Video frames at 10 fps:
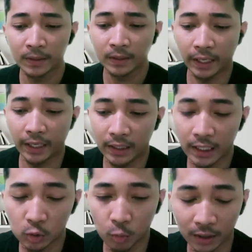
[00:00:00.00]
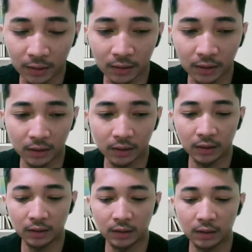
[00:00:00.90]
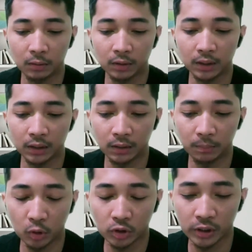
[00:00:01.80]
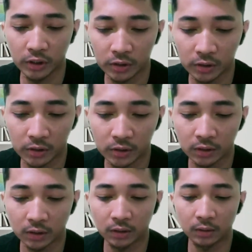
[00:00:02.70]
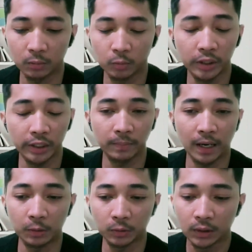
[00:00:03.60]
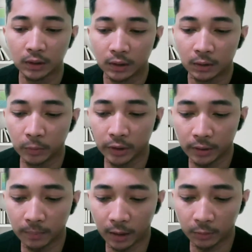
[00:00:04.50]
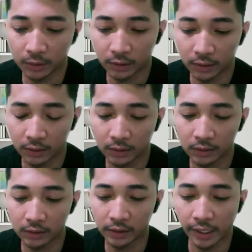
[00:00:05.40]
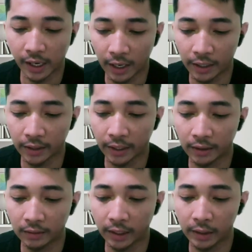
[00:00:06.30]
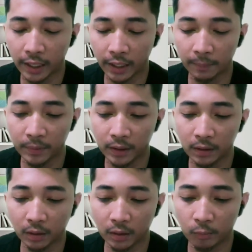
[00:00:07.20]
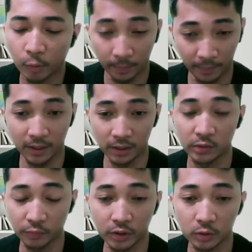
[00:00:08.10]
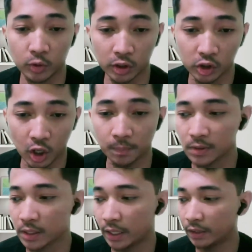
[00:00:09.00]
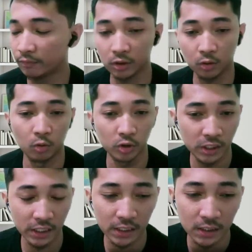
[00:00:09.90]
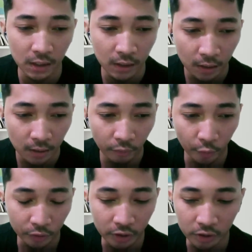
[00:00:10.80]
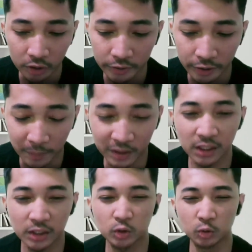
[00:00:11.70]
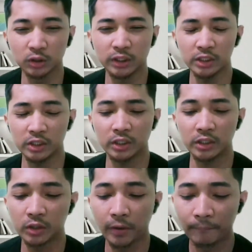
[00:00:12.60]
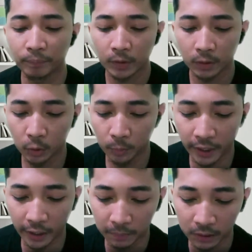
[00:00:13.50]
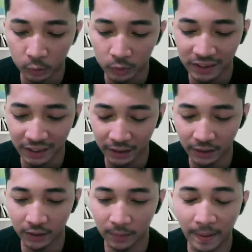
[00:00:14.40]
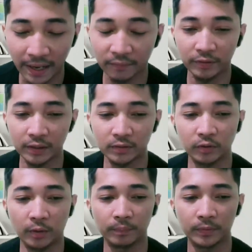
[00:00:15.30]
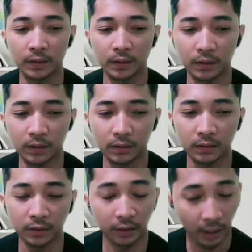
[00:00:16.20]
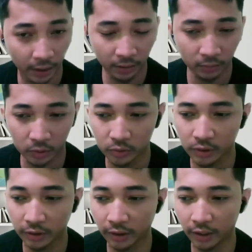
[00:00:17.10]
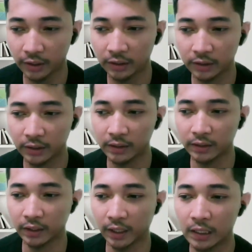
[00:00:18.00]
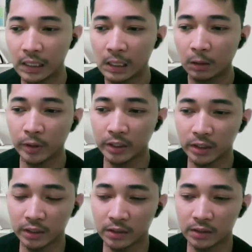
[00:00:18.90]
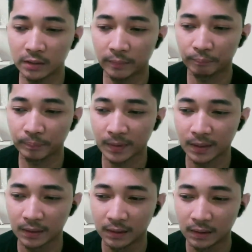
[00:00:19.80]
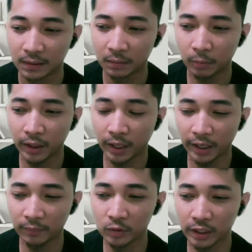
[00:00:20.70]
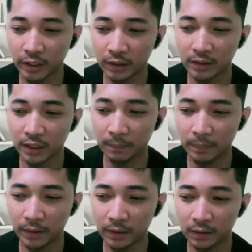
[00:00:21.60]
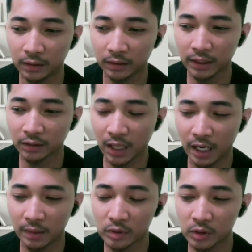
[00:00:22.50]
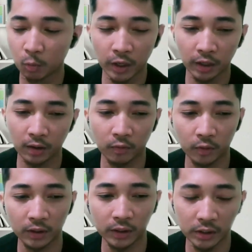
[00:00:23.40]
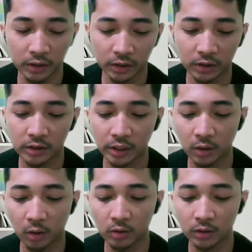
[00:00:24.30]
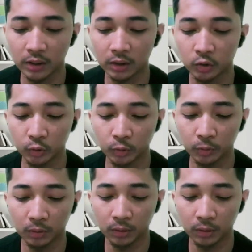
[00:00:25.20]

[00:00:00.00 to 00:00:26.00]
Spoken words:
And that's what the most teachers worry about the AI. And there have been a lot of webinars, of course, workshops, and even courses for teachers, especially school teachers, to be able to see the benefits from AI, or using AI, integrating AI, which is, well, I have to say it's going to be 3 times the work for the teachers in order to